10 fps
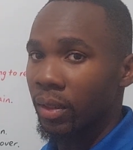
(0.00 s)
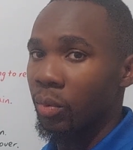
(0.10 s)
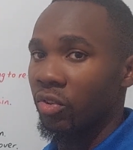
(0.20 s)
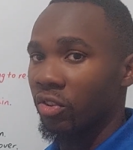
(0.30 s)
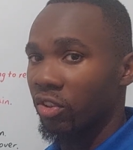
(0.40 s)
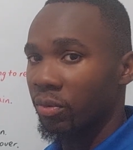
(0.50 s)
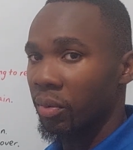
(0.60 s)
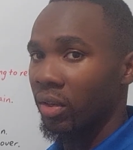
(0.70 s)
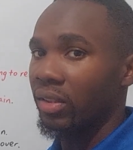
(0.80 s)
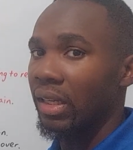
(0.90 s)
It was just a
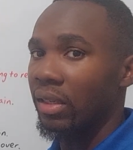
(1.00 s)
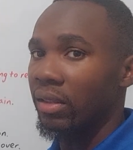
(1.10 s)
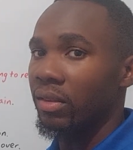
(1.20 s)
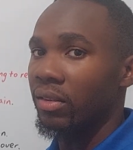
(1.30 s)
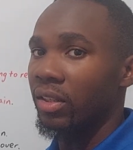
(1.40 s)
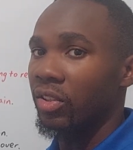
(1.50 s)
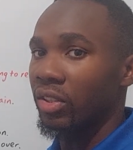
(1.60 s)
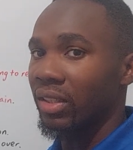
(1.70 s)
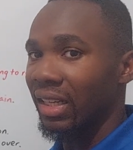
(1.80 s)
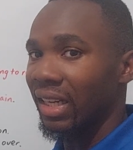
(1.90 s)
spontaneous
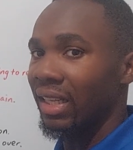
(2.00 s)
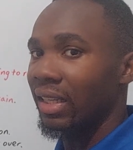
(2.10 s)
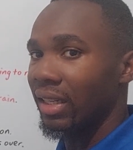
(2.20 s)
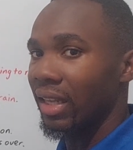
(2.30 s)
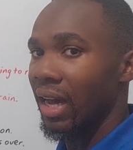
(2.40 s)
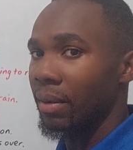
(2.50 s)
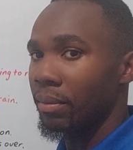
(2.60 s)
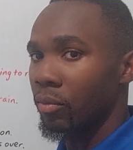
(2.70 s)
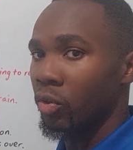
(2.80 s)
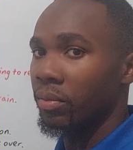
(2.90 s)
decision in that
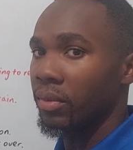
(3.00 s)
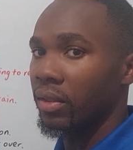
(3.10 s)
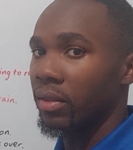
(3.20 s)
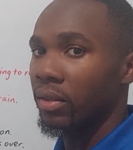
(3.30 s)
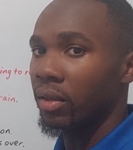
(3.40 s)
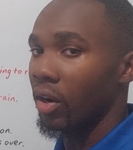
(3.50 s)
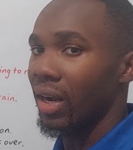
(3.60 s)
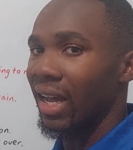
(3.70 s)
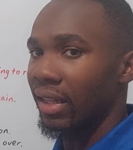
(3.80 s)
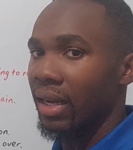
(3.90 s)
moment
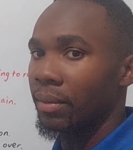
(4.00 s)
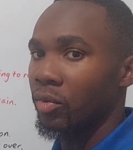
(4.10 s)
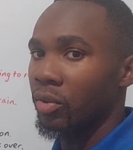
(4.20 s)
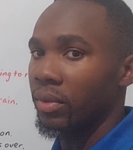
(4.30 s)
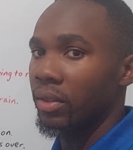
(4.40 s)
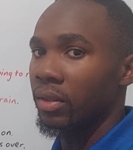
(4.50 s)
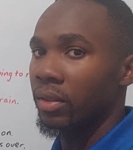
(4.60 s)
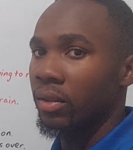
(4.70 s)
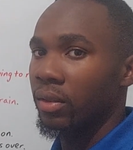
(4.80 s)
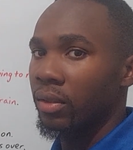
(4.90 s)
or at that moment.
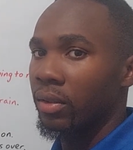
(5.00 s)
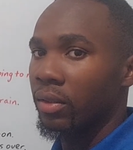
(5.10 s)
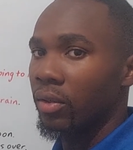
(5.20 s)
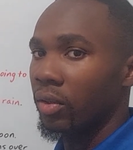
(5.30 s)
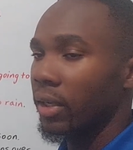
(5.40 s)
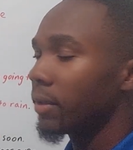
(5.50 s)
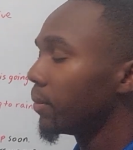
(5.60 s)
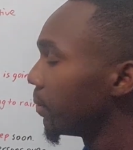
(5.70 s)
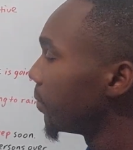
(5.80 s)
Okay?